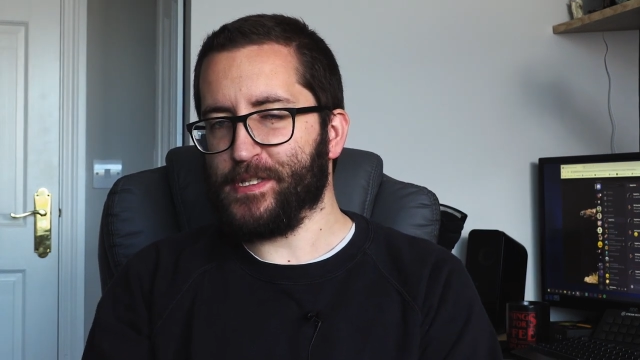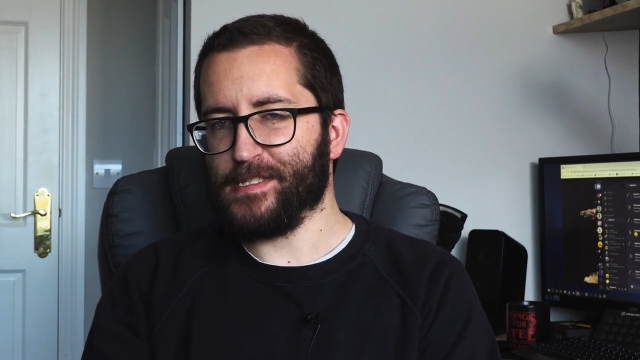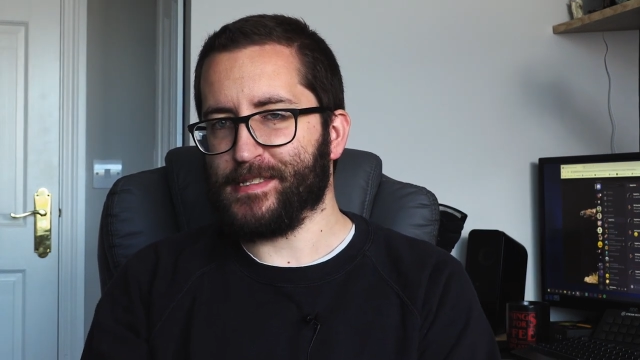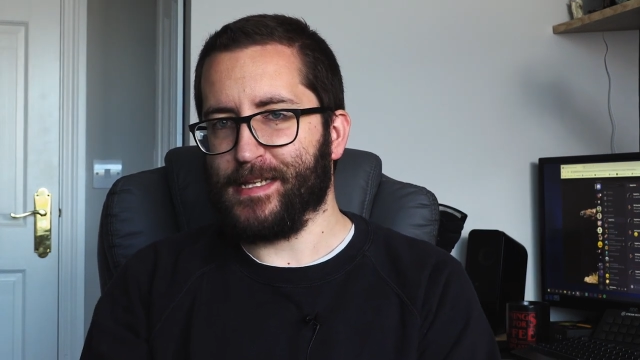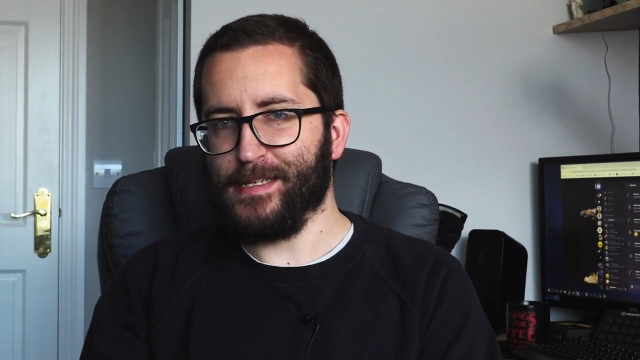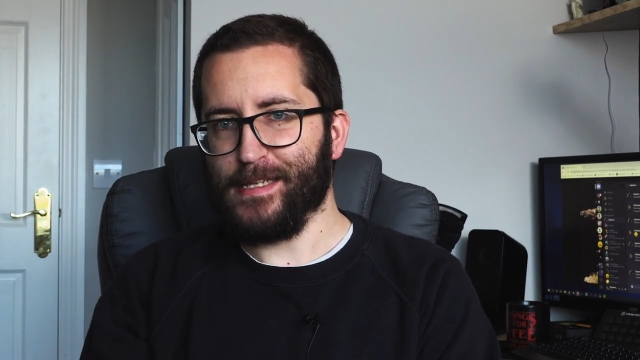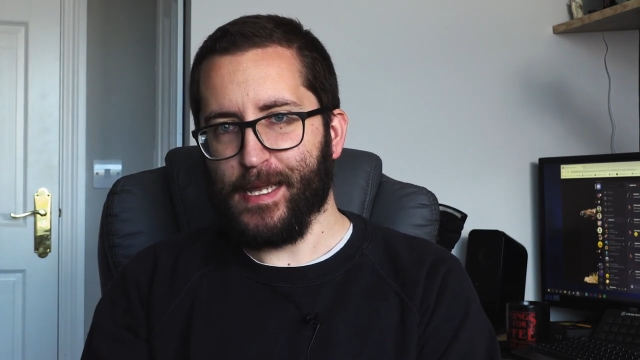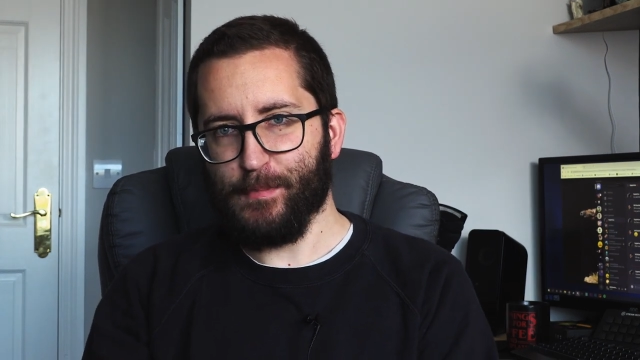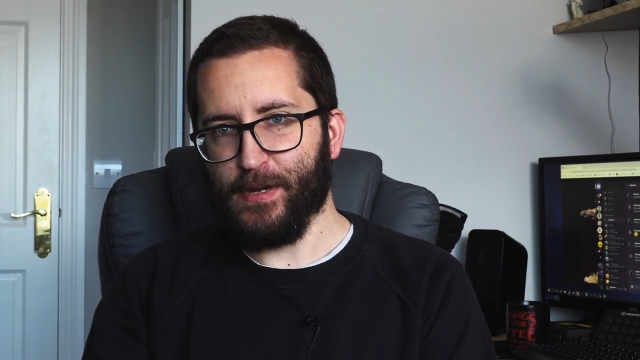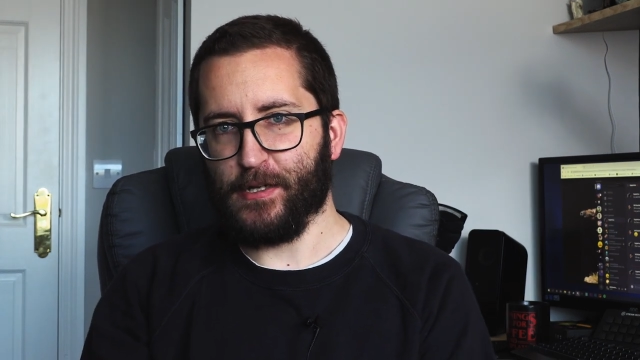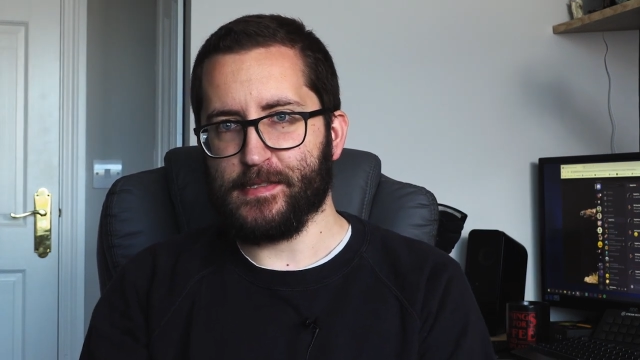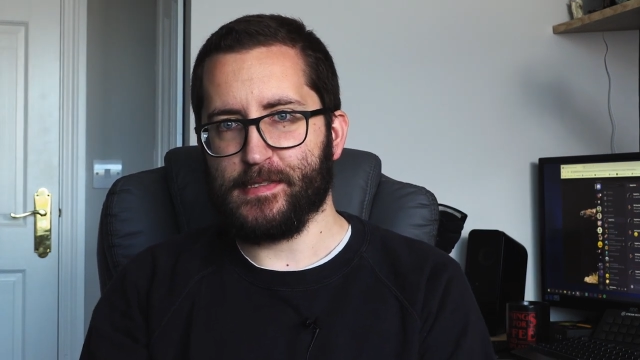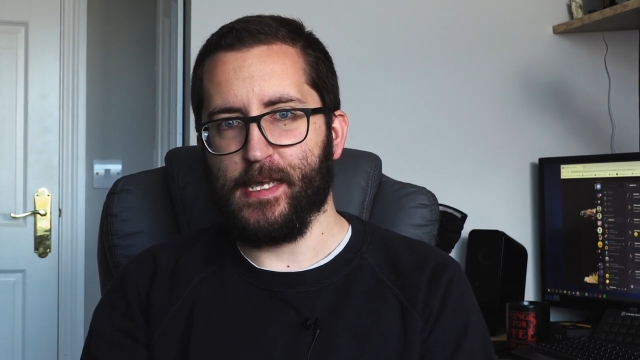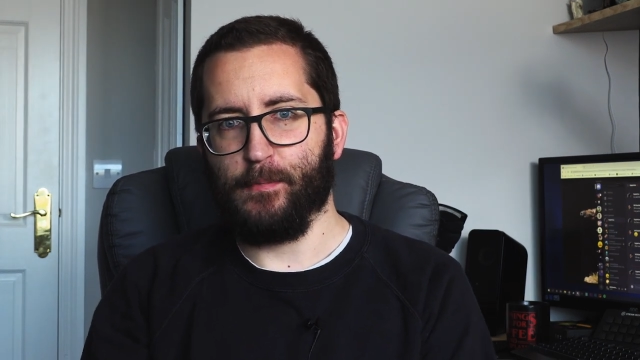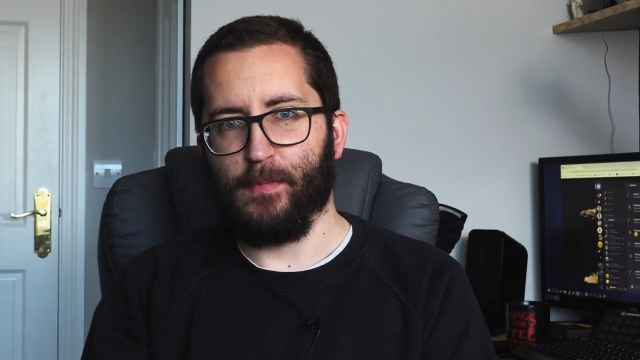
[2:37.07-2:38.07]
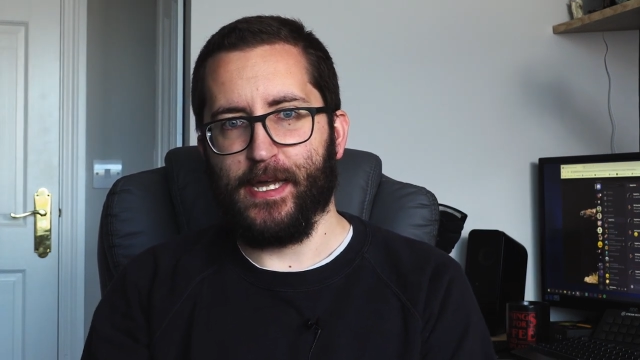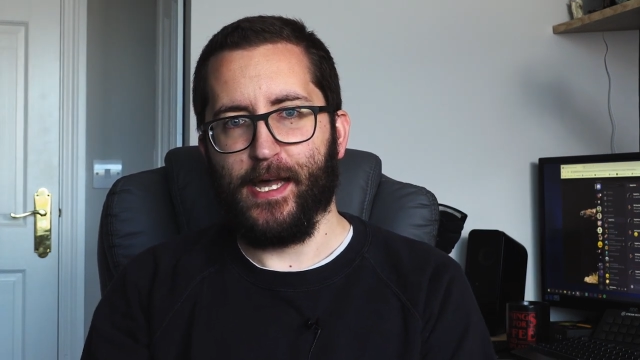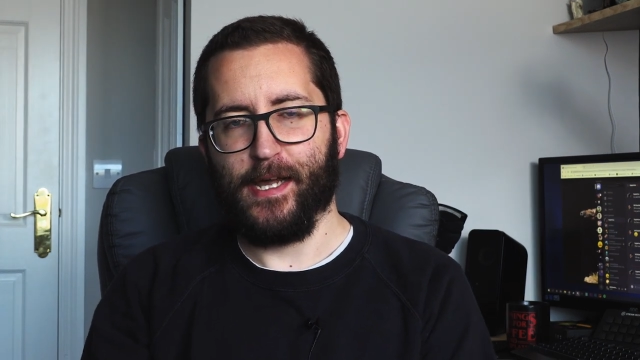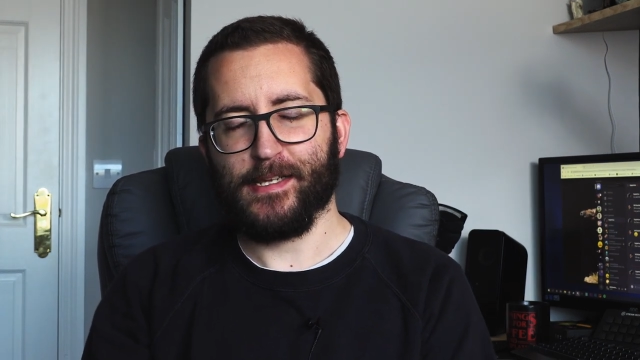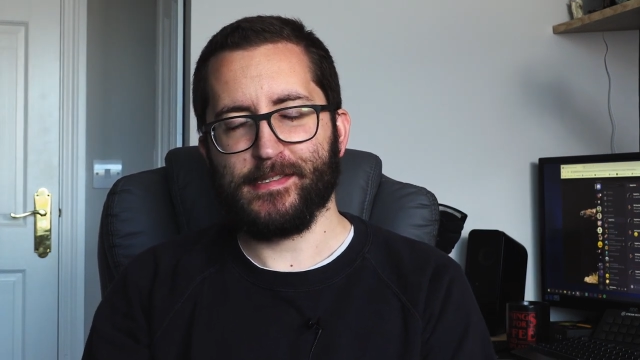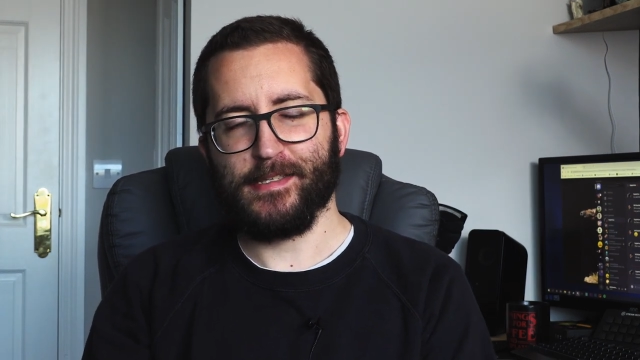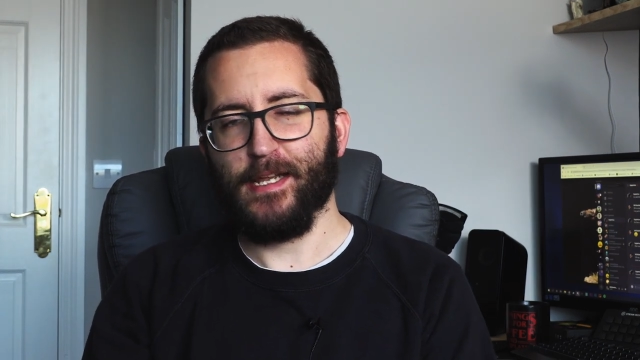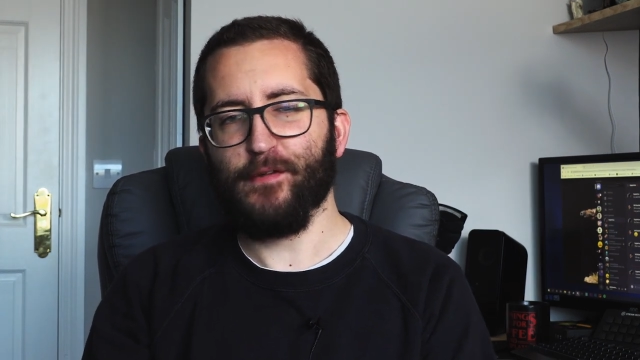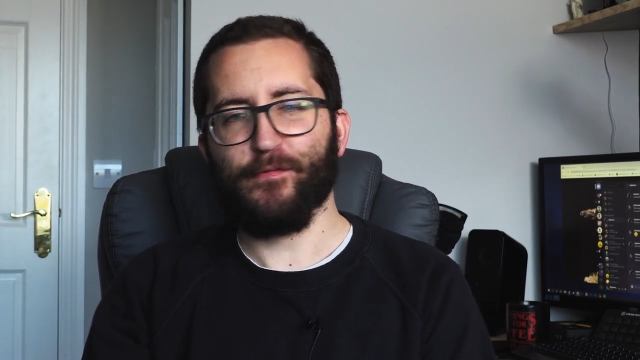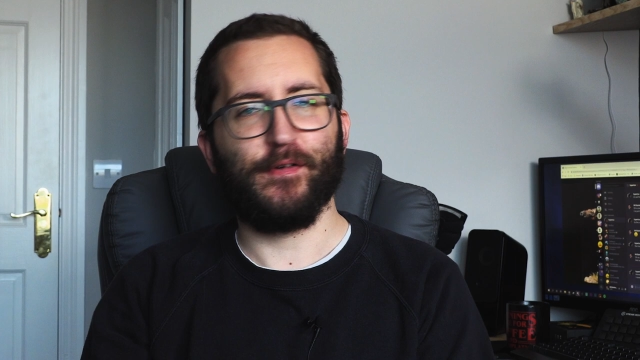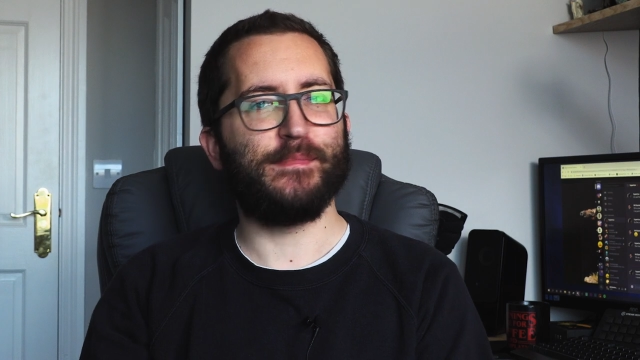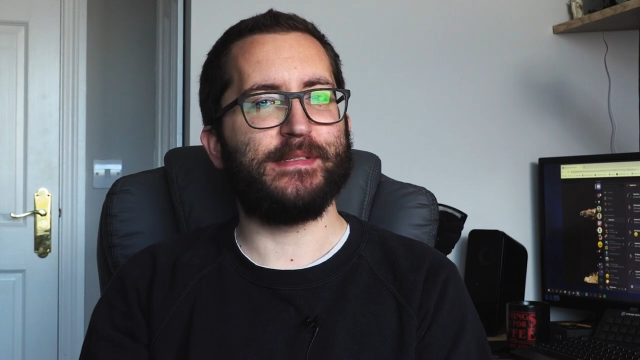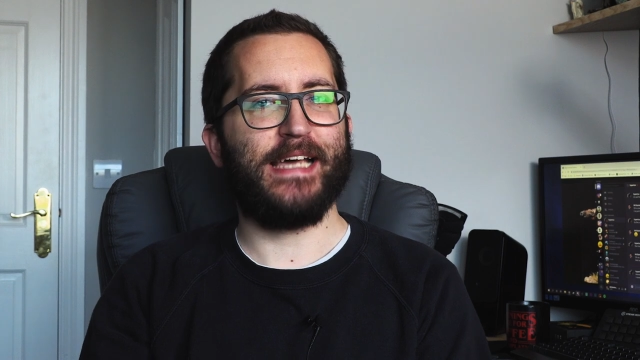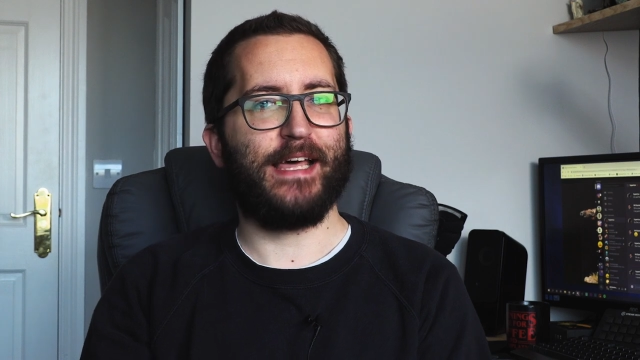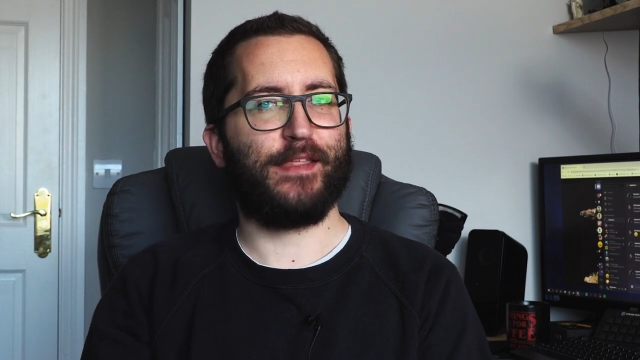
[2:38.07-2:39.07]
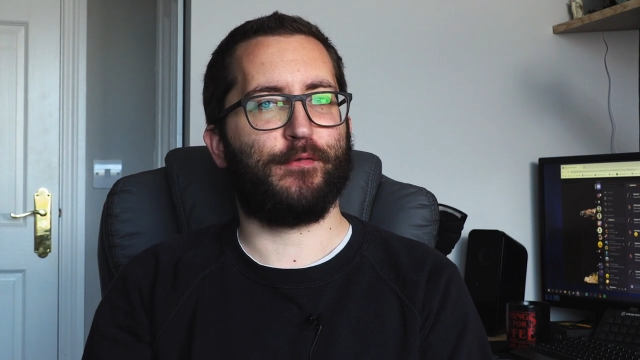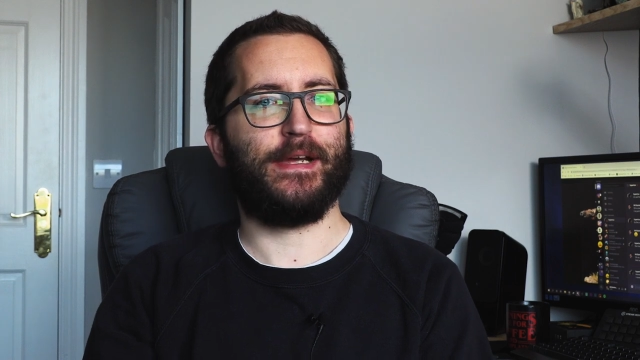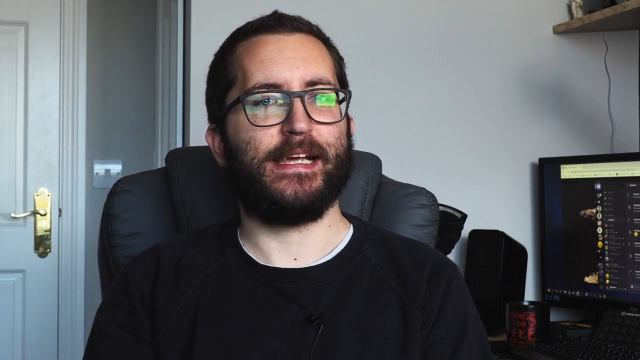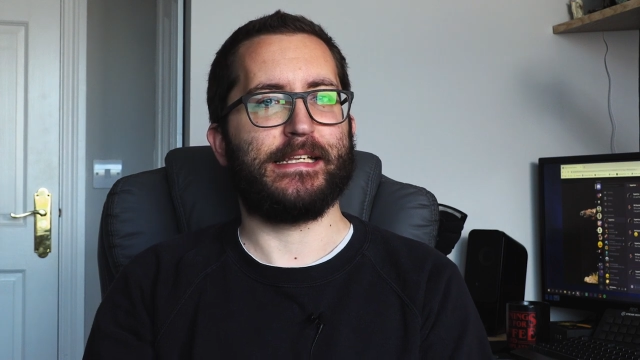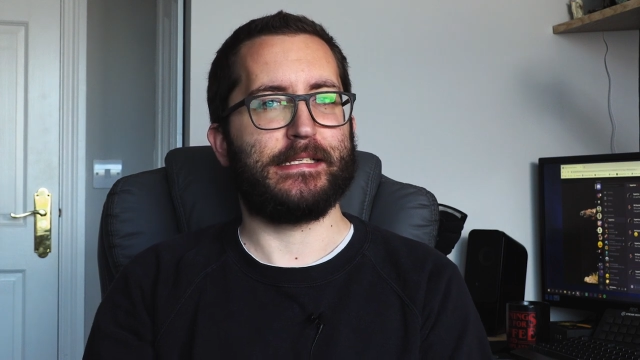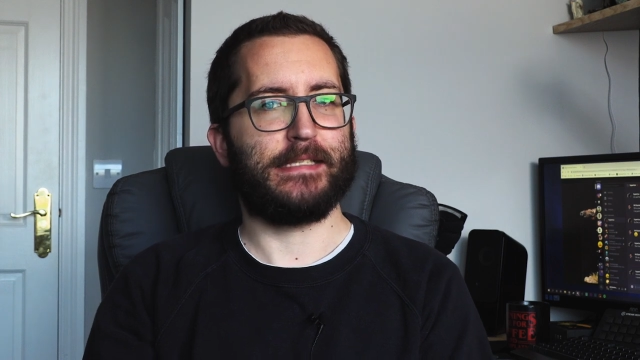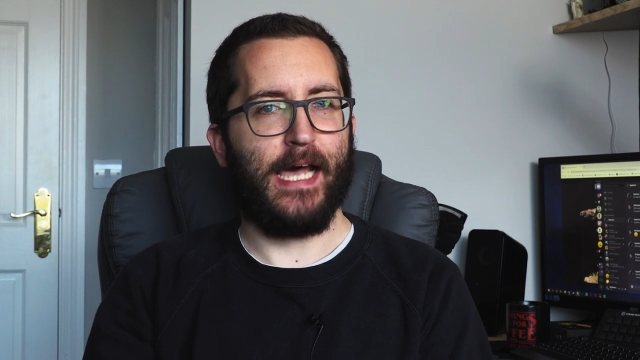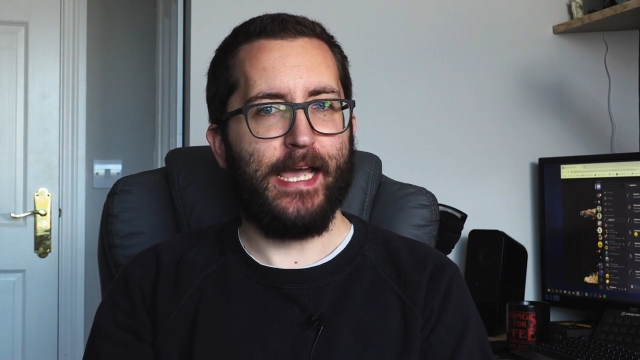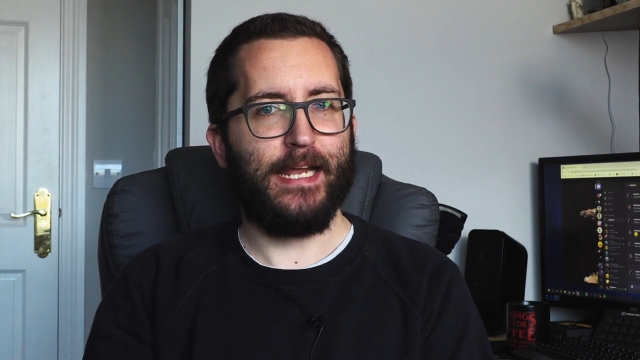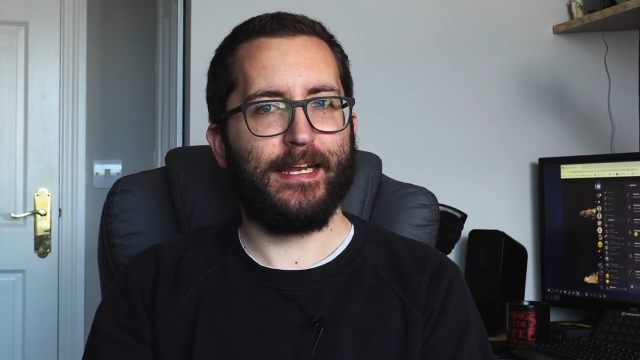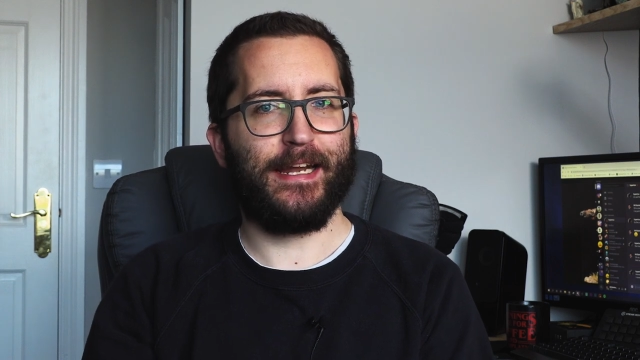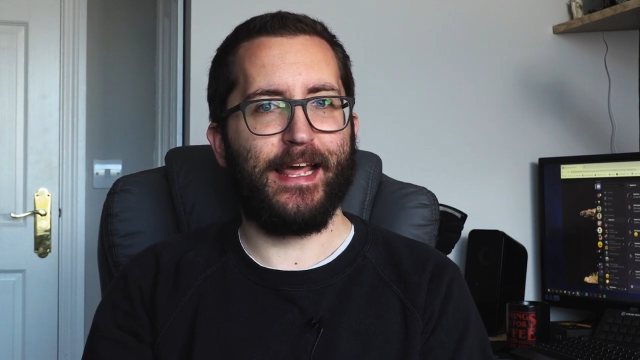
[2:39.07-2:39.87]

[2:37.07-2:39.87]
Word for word: which is a nightmare to say in my accent, from Death Ray Design.